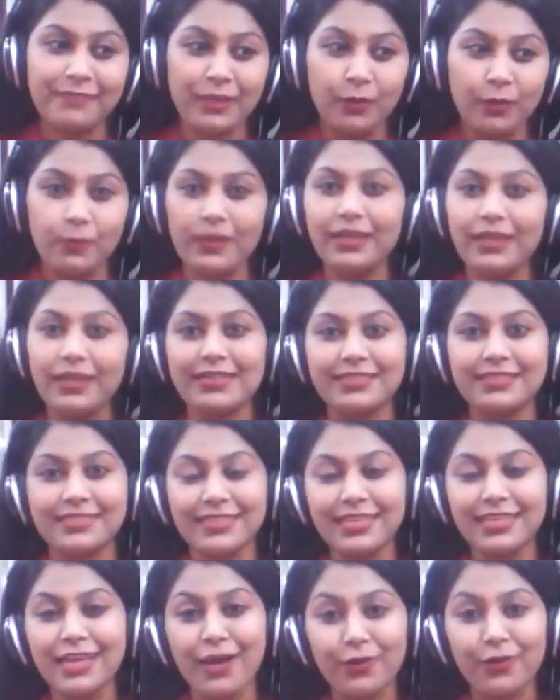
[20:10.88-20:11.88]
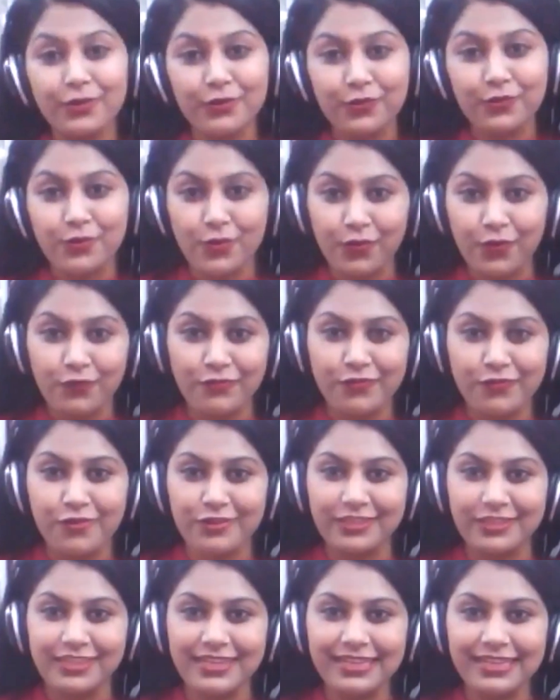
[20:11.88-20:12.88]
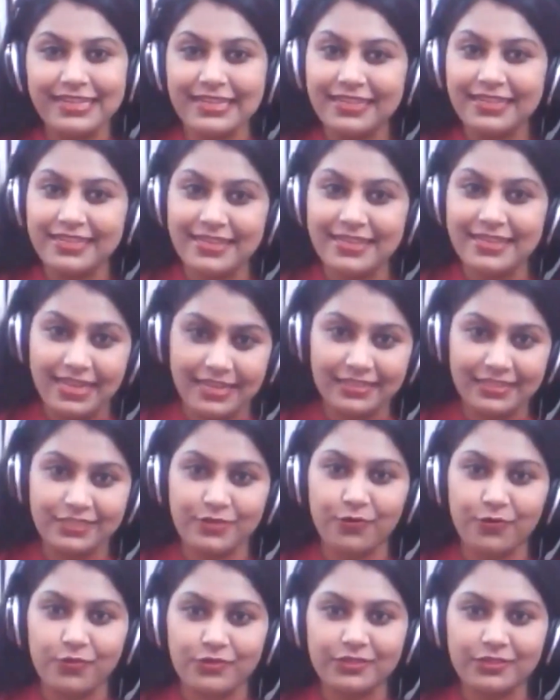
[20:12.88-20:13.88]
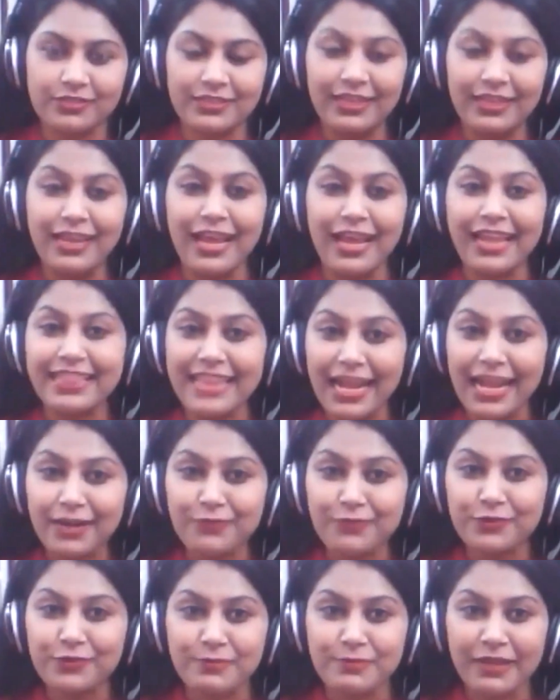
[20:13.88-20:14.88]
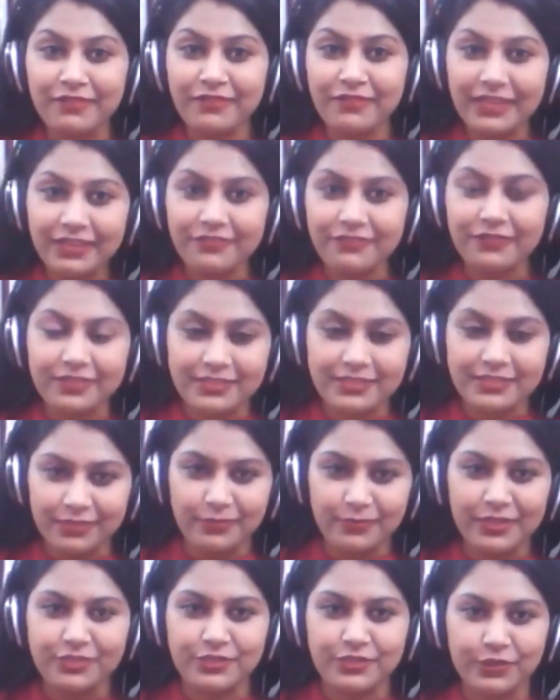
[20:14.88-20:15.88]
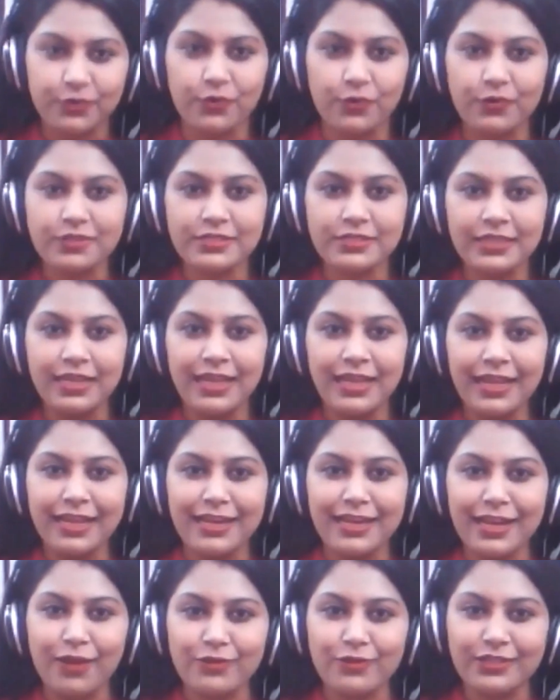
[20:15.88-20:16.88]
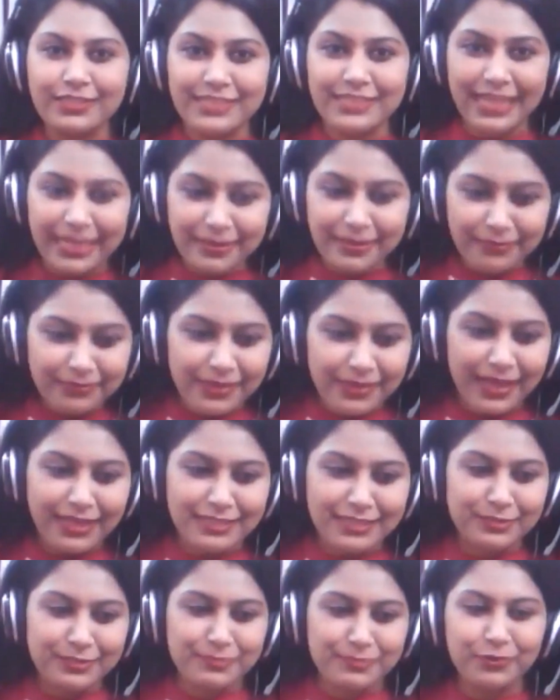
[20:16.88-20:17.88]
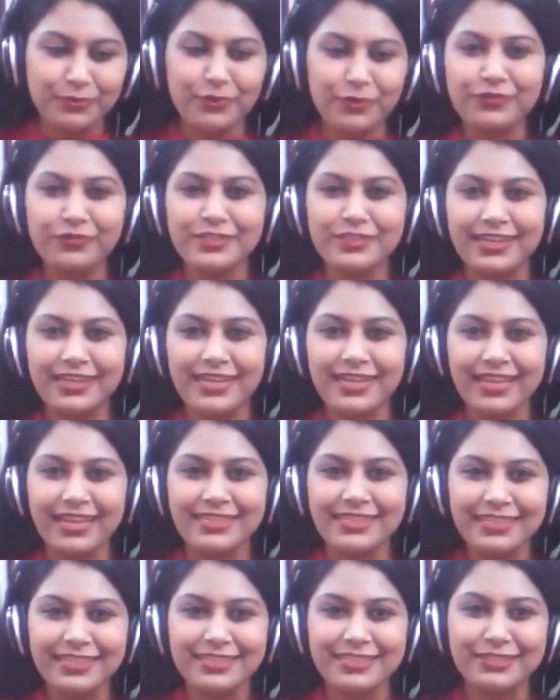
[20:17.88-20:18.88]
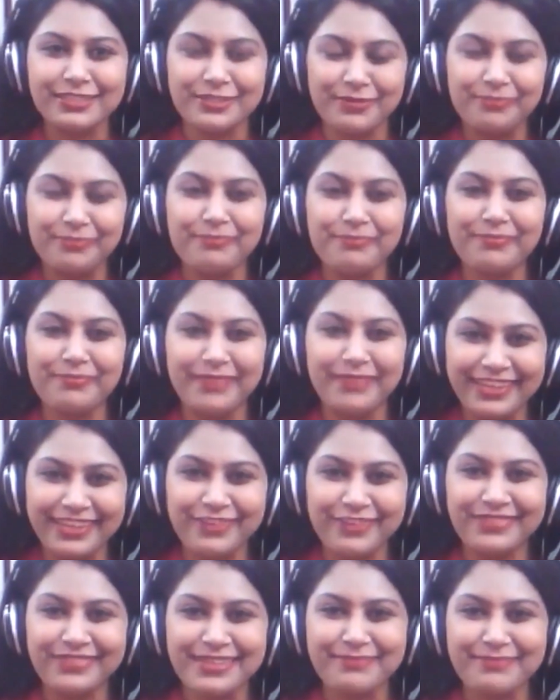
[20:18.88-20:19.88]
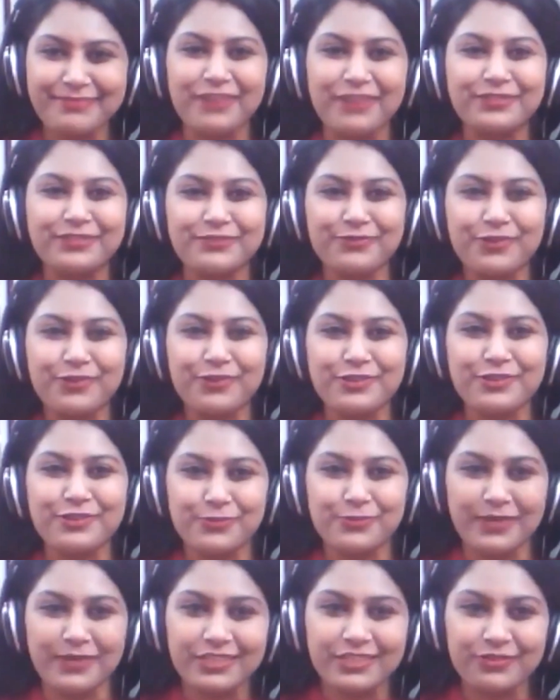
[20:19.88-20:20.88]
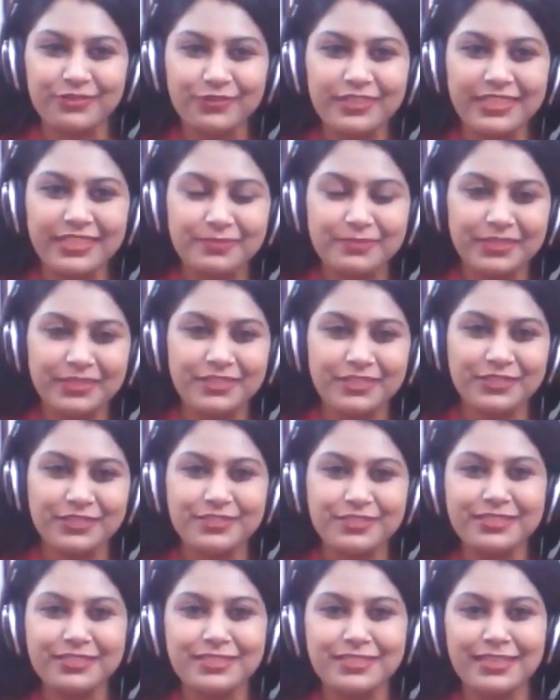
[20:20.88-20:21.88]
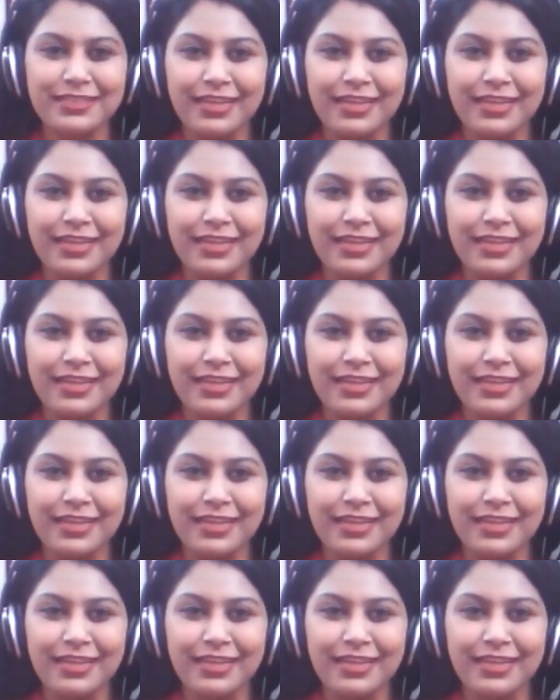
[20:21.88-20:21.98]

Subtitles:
let's see how you go for the next course. And that was my very first adventure course. Now the time has proved that I did many of them afterwards, 23 expeditions